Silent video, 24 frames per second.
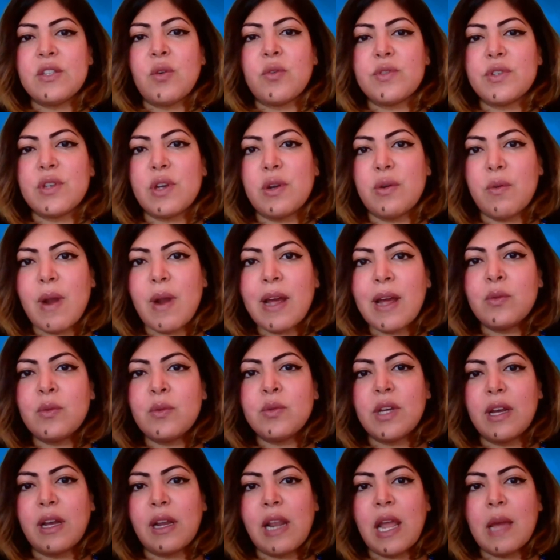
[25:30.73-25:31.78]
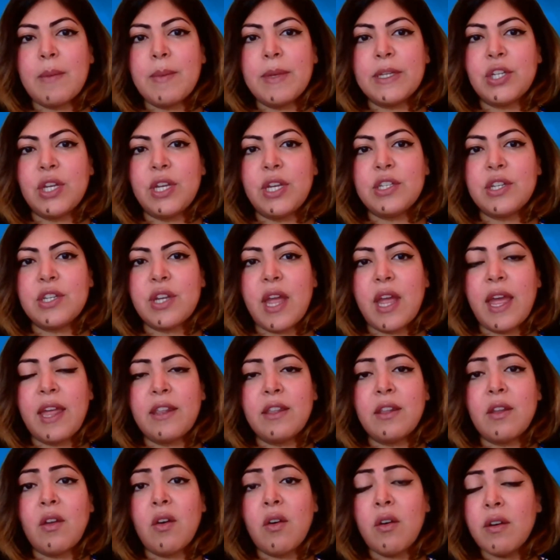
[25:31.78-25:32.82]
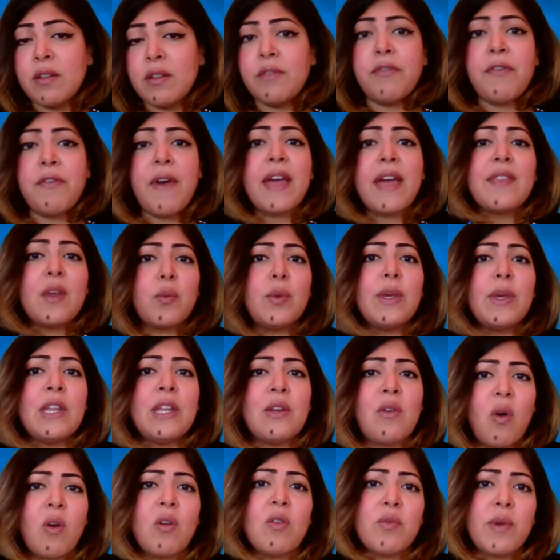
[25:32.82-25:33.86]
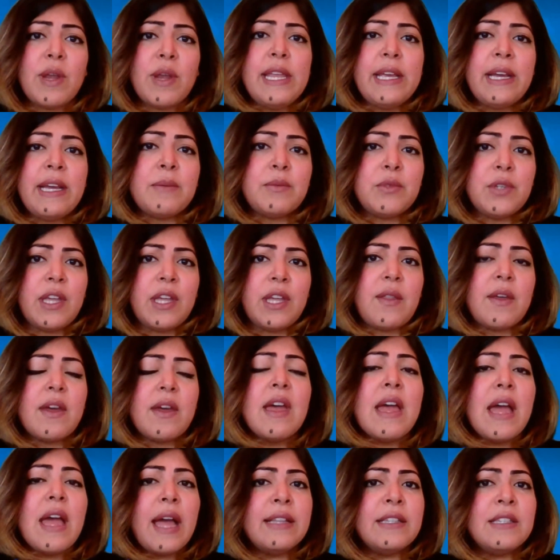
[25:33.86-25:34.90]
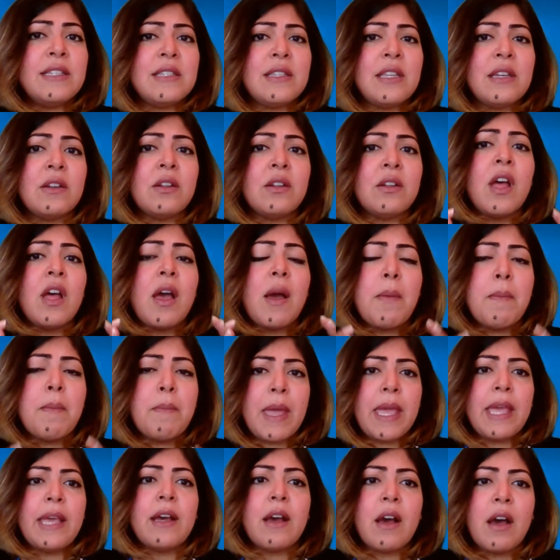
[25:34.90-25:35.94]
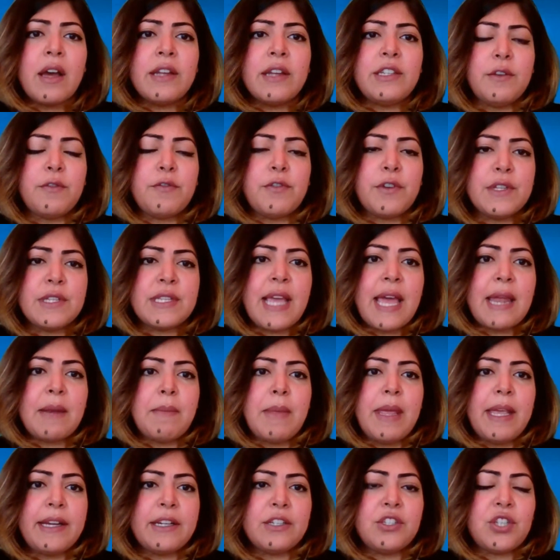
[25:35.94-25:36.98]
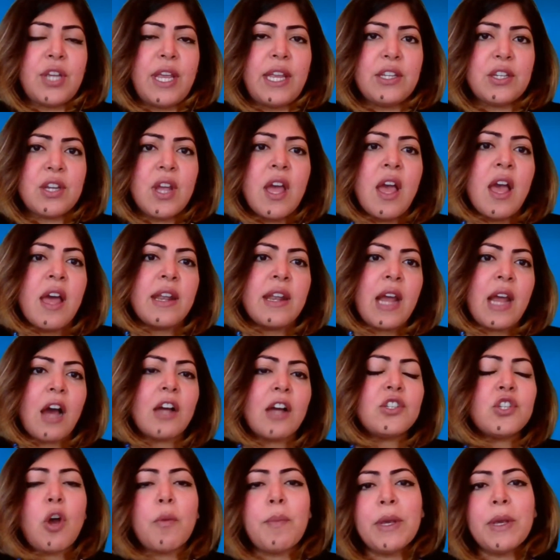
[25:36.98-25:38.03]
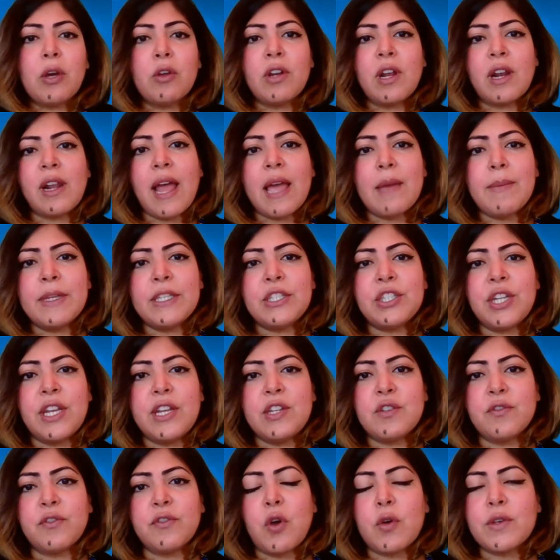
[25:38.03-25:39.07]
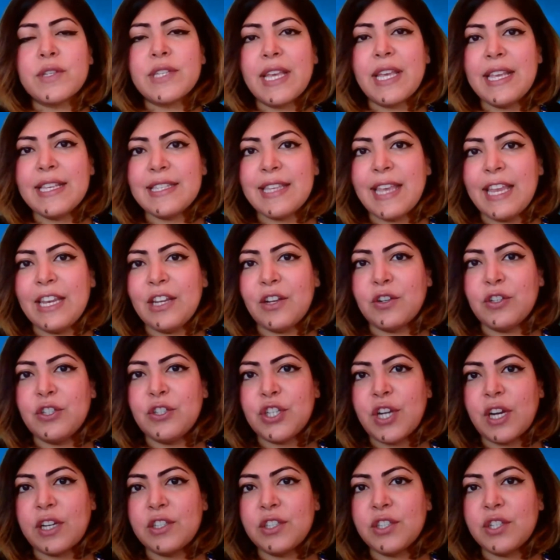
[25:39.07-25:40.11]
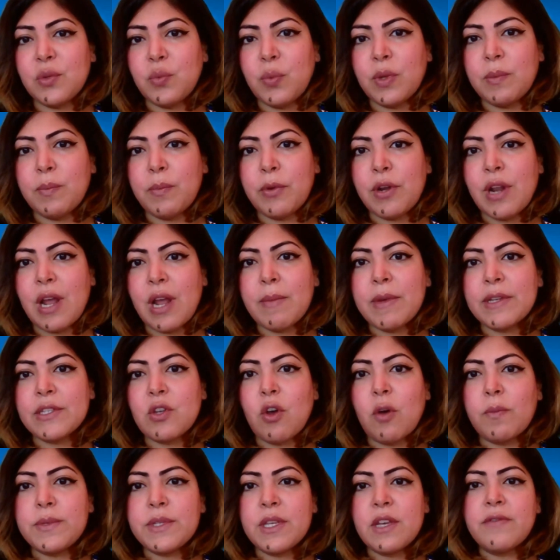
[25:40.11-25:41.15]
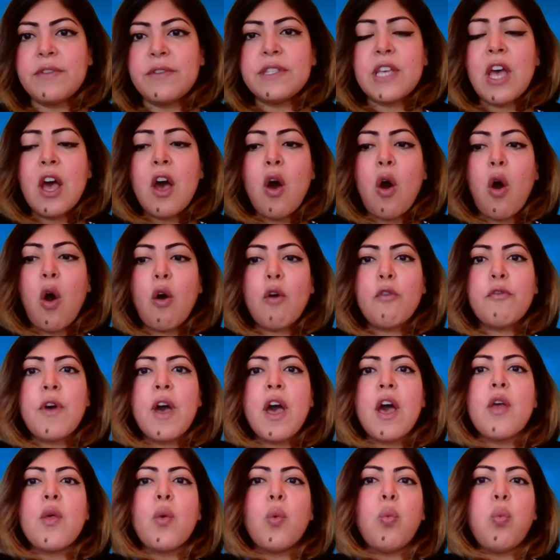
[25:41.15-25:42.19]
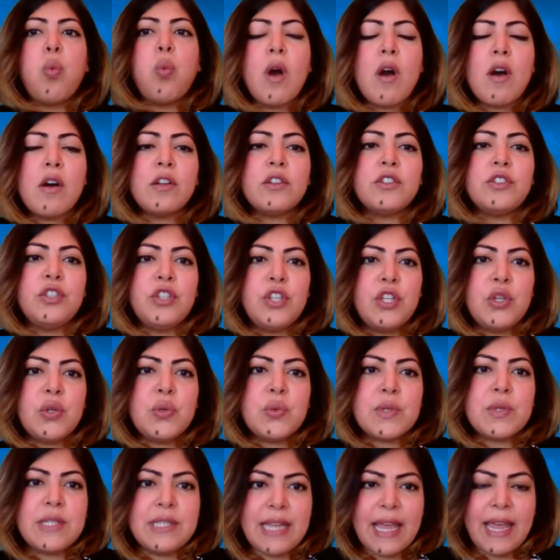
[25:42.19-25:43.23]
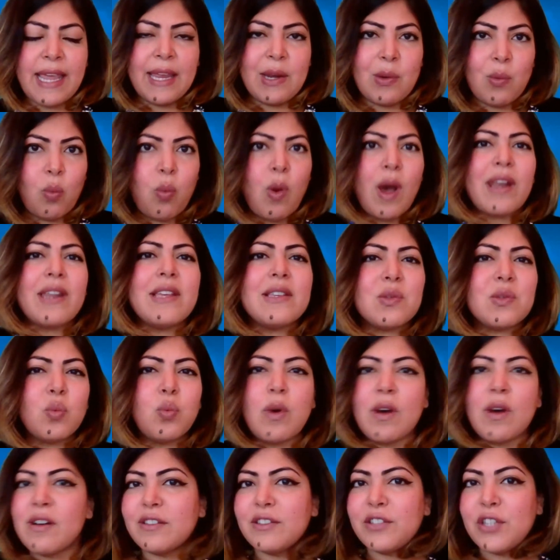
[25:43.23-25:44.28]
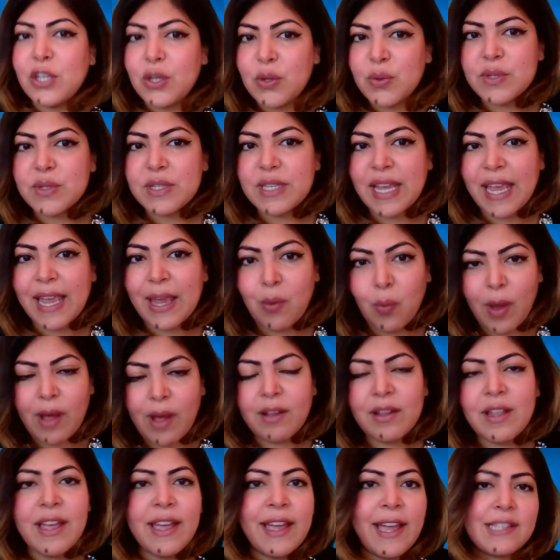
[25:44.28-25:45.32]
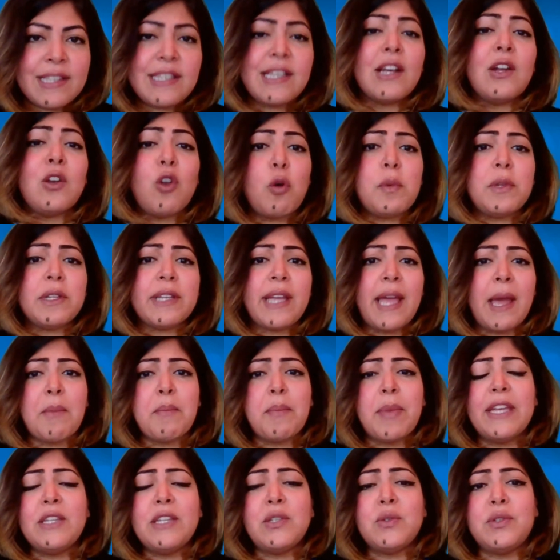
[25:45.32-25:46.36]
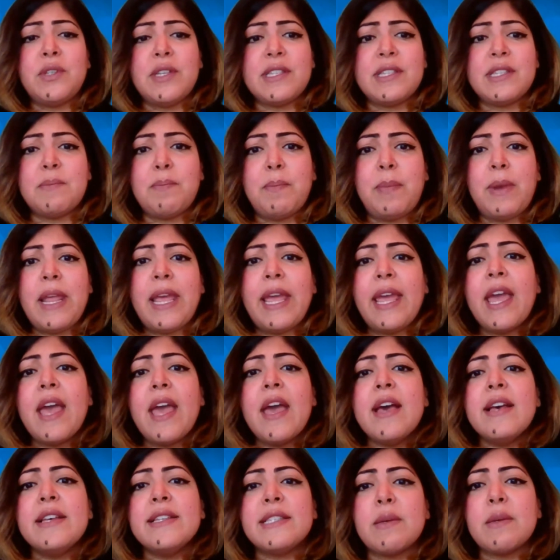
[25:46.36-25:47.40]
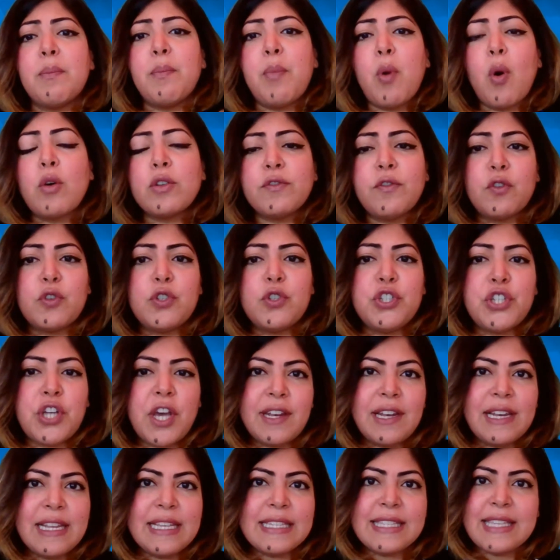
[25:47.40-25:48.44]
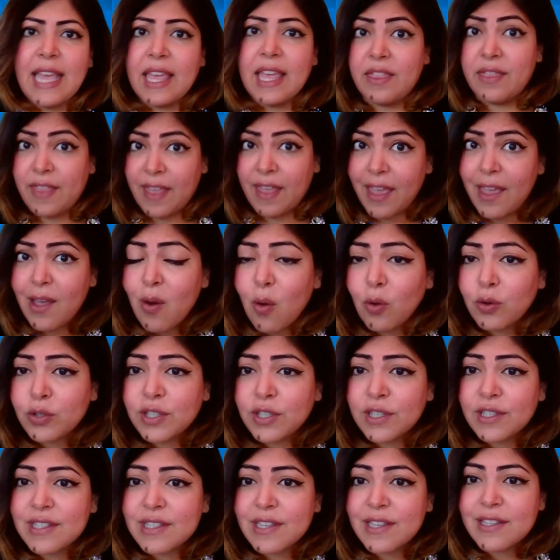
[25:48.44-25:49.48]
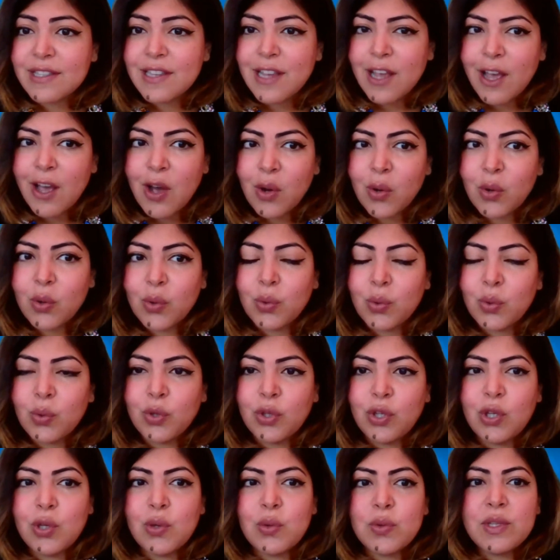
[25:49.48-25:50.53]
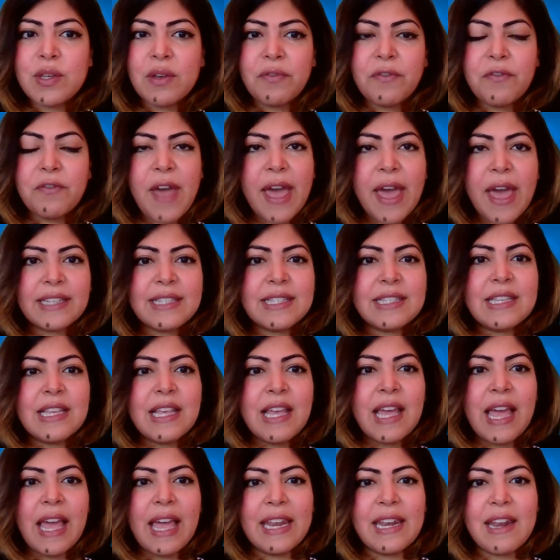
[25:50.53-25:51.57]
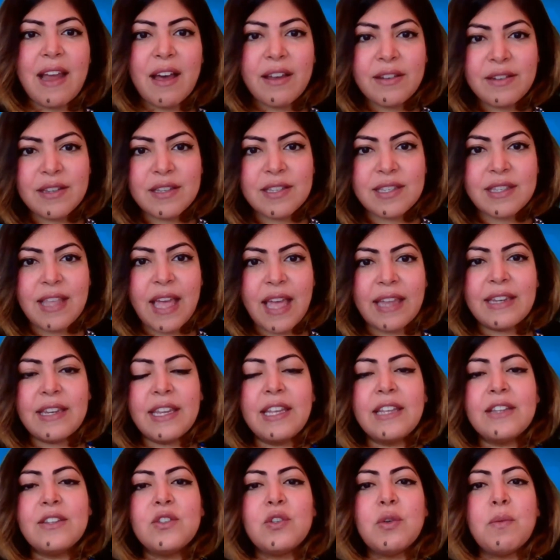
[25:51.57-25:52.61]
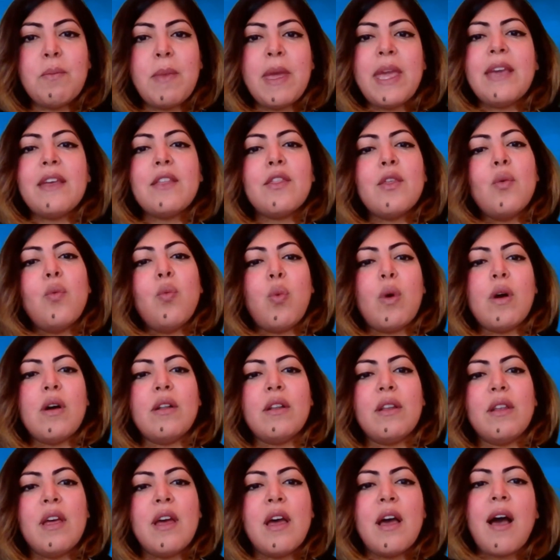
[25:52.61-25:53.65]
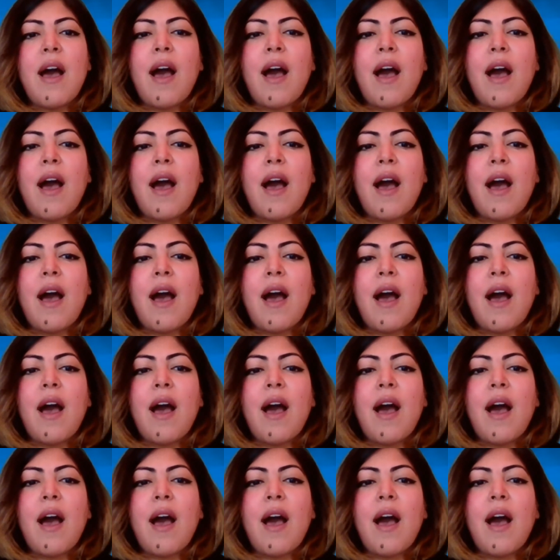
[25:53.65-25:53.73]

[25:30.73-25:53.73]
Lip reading: thoughts around climate change and the fact that we can all really come together and still make a difference and make a change. Now, our topic on climate change, of course, is in conjunction with Bernama's observance of the World News Day. And what is World News Day? Well, it's a global campaign to display support for journalists and their audiences who use facts and understanding to make the world